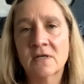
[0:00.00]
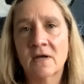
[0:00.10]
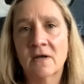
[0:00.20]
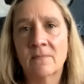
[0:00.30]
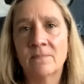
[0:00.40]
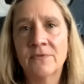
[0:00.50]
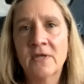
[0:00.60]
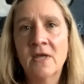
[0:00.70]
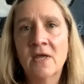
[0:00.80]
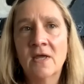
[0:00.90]

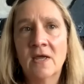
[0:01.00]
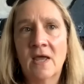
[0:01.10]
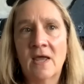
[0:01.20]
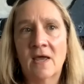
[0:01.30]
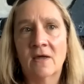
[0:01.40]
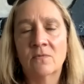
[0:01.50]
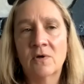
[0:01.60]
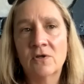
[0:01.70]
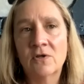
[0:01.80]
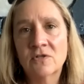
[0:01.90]
And
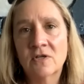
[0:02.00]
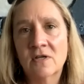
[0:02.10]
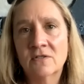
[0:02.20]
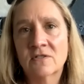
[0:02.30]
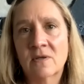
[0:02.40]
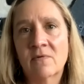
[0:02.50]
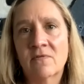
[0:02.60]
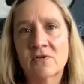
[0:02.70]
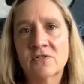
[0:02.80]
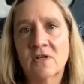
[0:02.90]
we are using it in some of
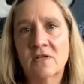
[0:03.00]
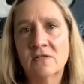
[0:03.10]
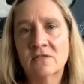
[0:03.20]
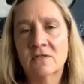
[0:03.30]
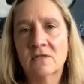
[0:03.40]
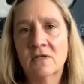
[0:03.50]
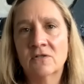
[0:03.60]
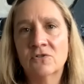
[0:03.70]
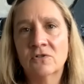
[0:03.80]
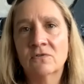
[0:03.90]
our studies in
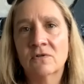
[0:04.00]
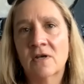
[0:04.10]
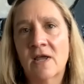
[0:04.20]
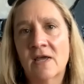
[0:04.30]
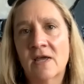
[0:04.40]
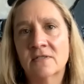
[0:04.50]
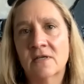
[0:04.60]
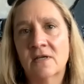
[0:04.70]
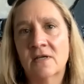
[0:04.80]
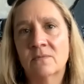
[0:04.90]
children as
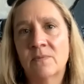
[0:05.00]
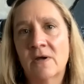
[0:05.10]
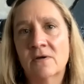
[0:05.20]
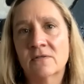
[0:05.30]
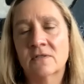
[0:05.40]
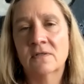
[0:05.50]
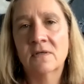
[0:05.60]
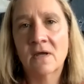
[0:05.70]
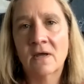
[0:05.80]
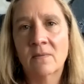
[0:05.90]
a
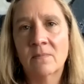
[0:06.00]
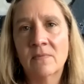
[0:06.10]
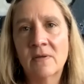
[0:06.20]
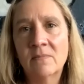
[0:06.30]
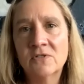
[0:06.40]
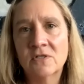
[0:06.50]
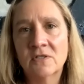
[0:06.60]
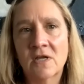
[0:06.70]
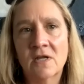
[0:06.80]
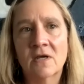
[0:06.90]
comparison
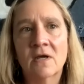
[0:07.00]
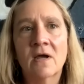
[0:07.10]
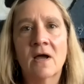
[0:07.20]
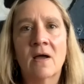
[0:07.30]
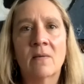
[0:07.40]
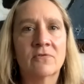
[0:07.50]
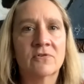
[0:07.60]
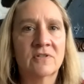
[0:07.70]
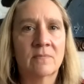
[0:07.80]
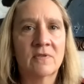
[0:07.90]
imaging data for
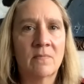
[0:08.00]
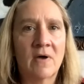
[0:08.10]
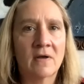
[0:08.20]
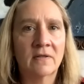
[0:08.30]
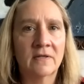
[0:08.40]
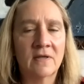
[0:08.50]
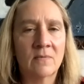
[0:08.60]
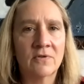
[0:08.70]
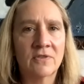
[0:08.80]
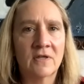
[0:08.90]
some of the modeling
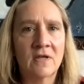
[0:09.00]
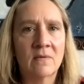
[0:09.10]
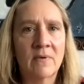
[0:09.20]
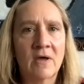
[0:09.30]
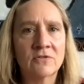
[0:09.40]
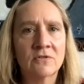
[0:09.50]
that we're thinking about.